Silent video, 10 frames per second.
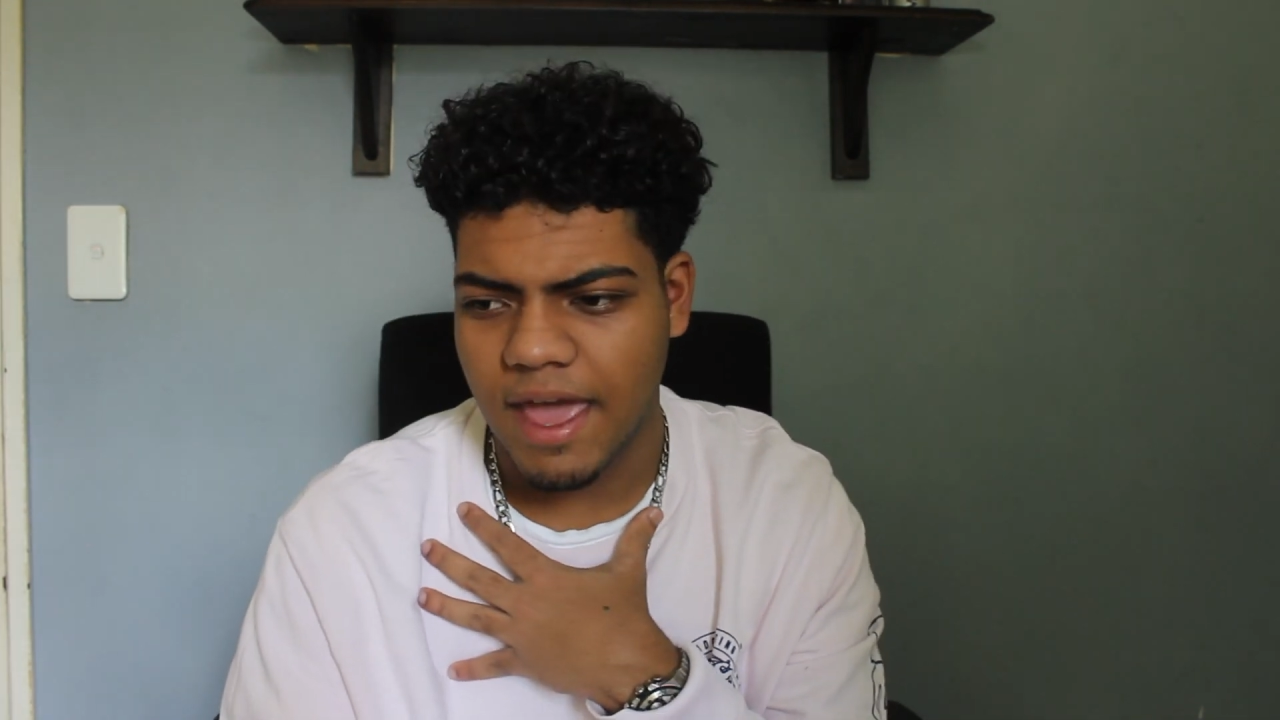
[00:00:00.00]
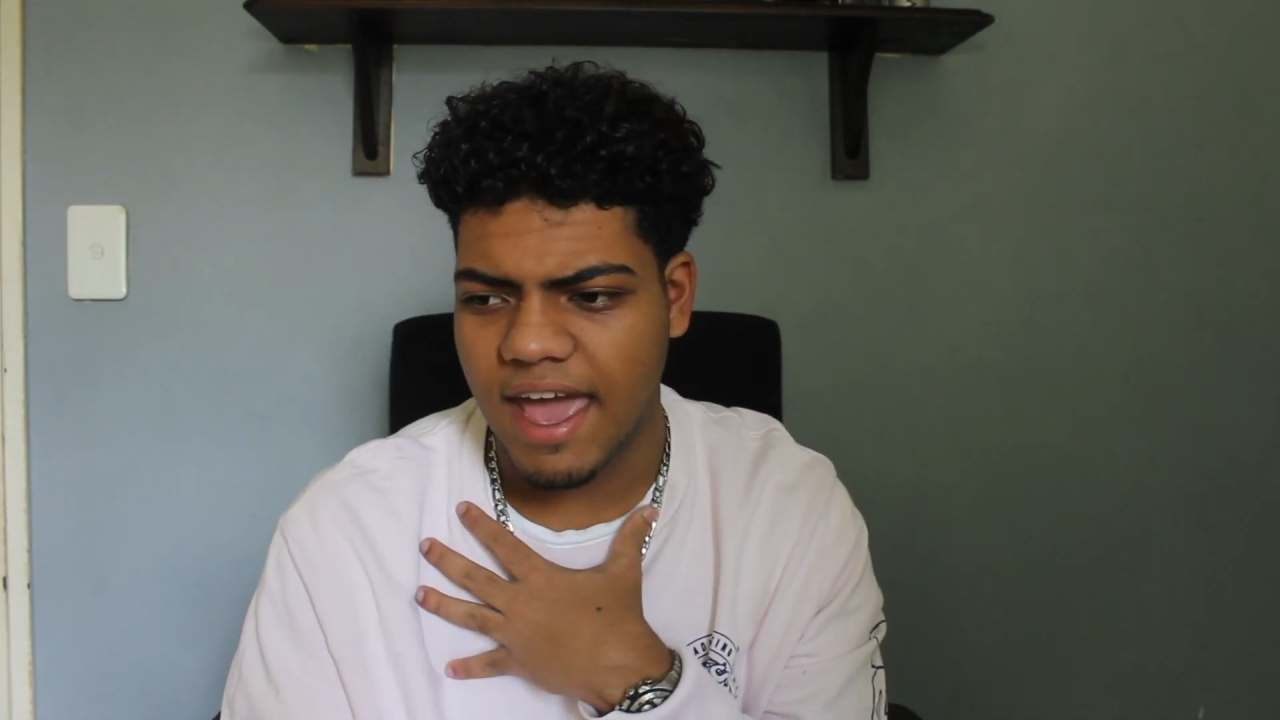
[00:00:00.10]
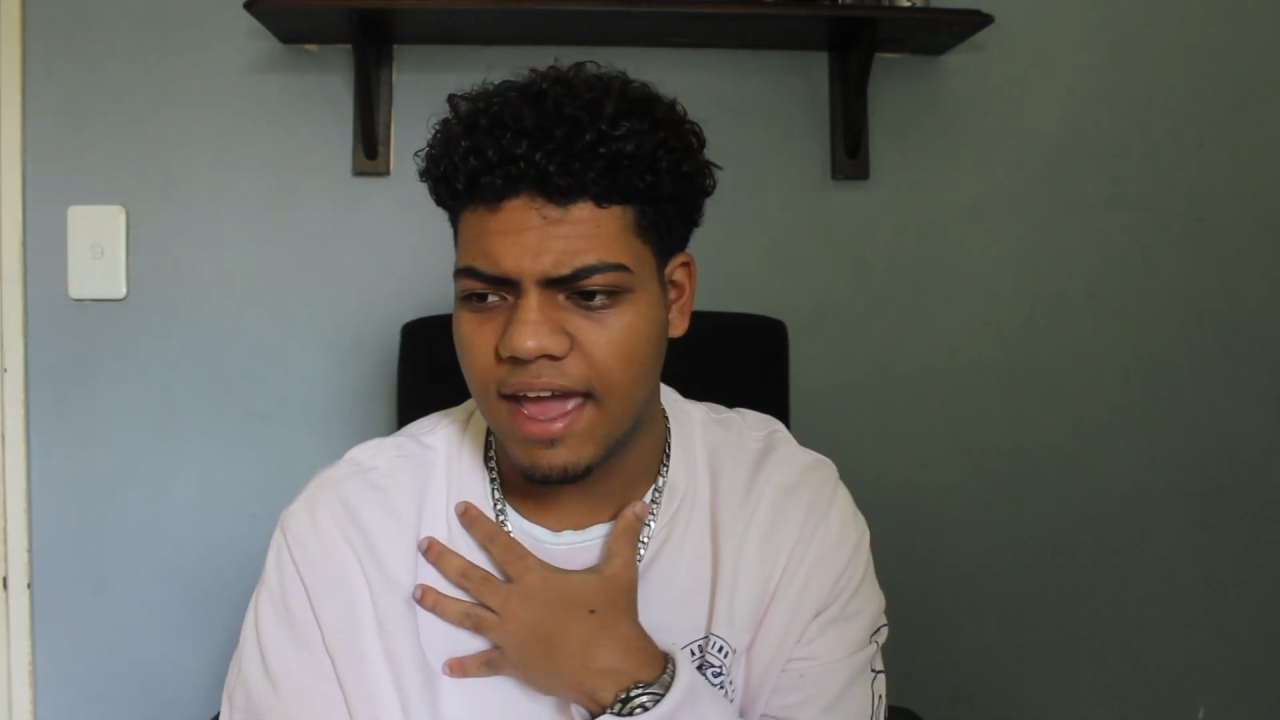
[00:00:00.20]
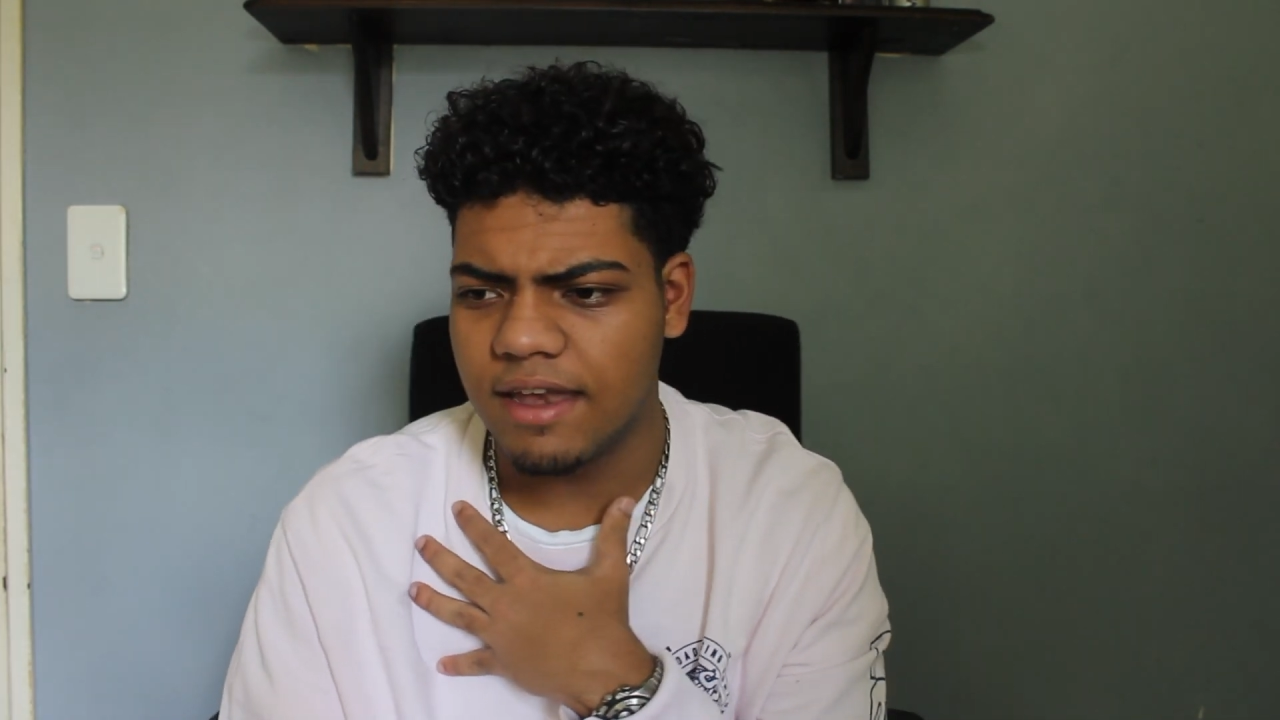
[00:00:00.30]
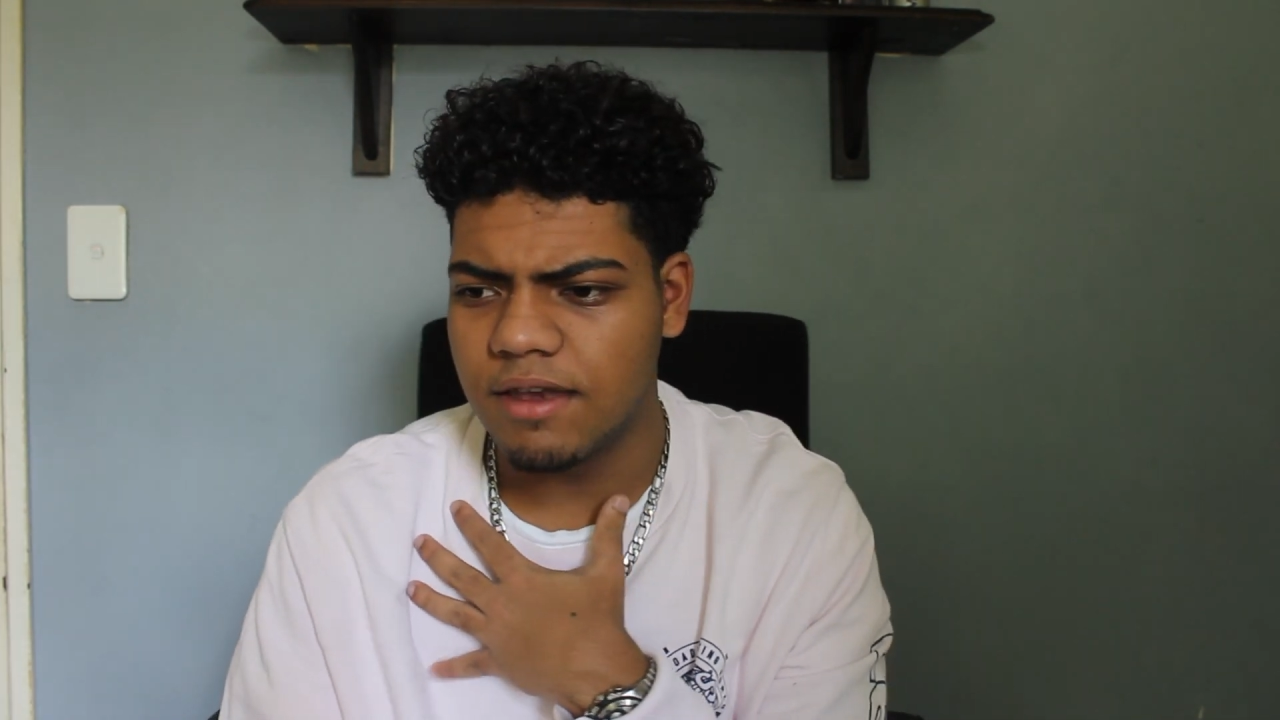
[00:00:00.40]

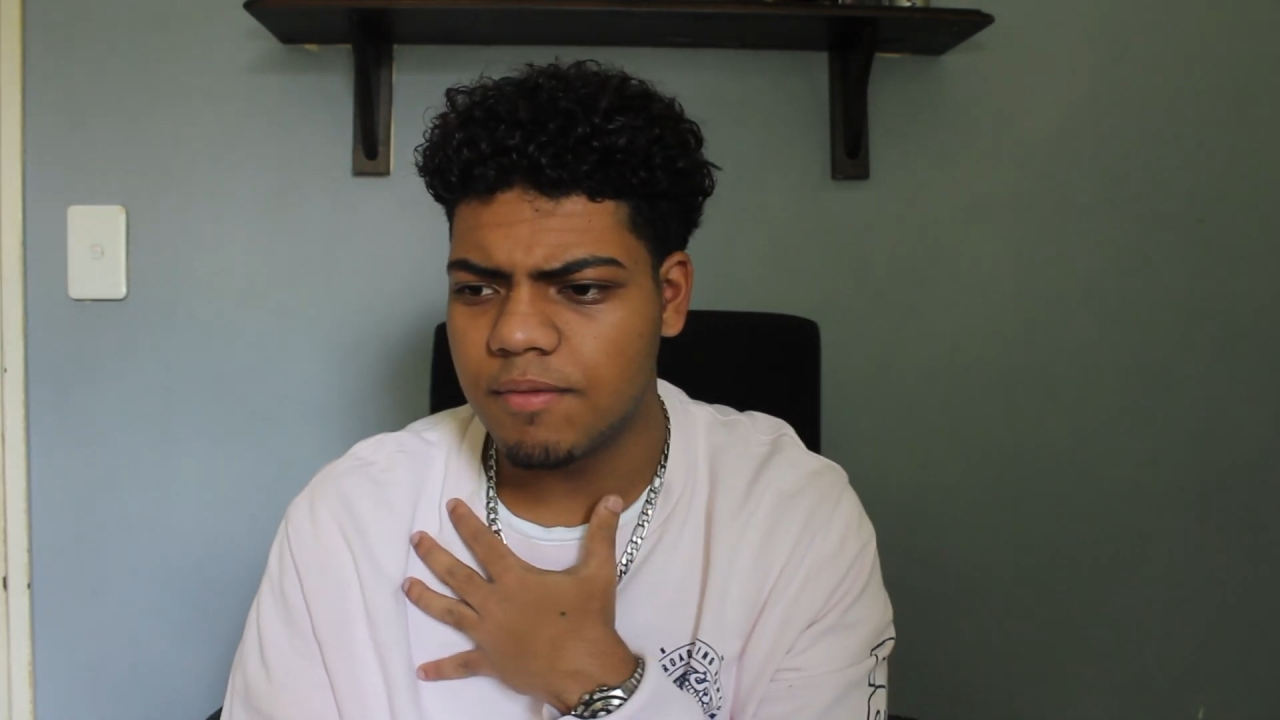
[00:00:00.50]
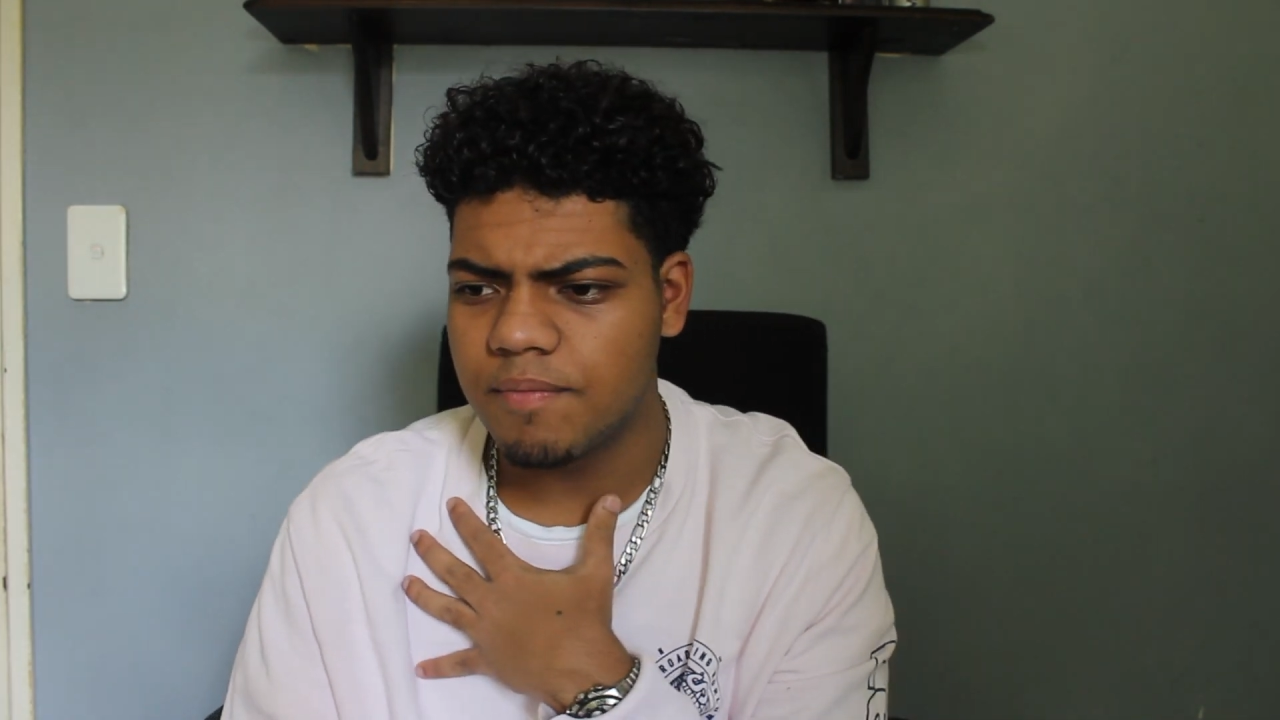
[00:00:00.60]
and